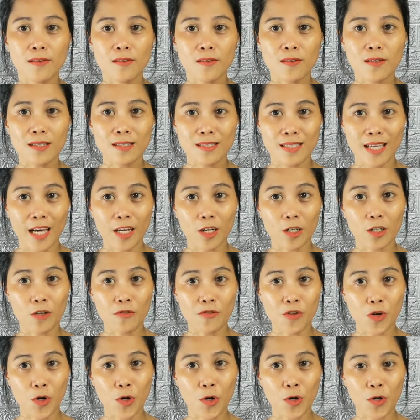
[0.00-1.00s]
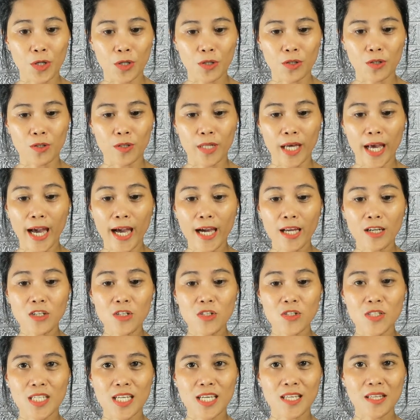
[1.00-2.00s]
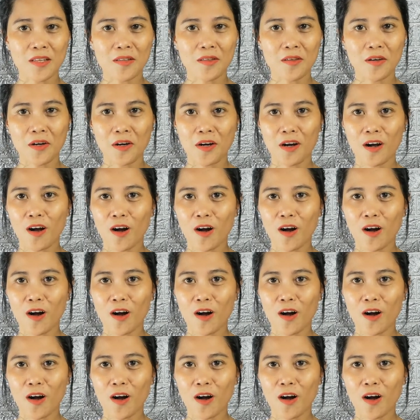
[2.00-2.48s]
the title of the article, and you see that there